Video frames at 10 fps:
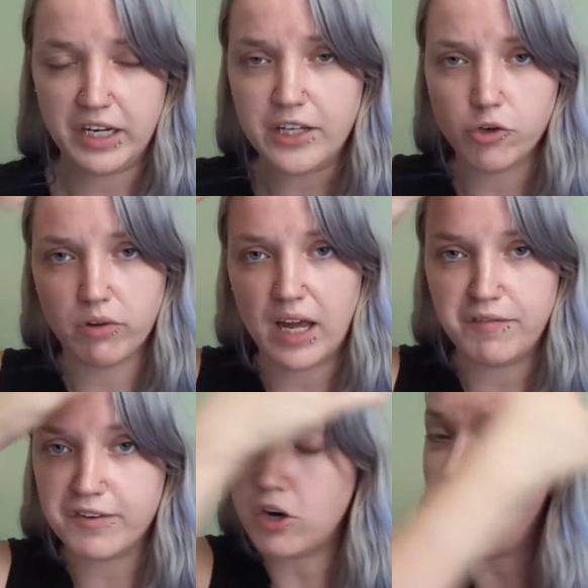in your life
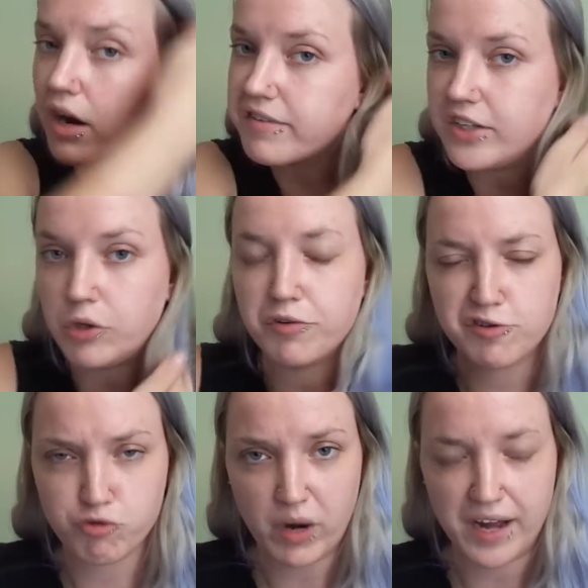is causing you
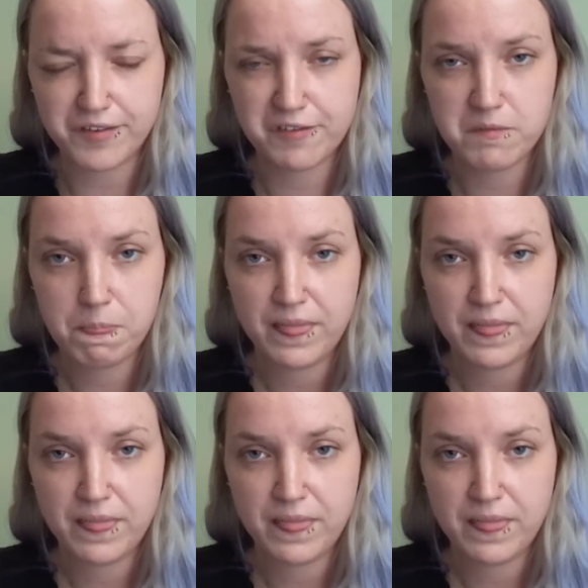stress.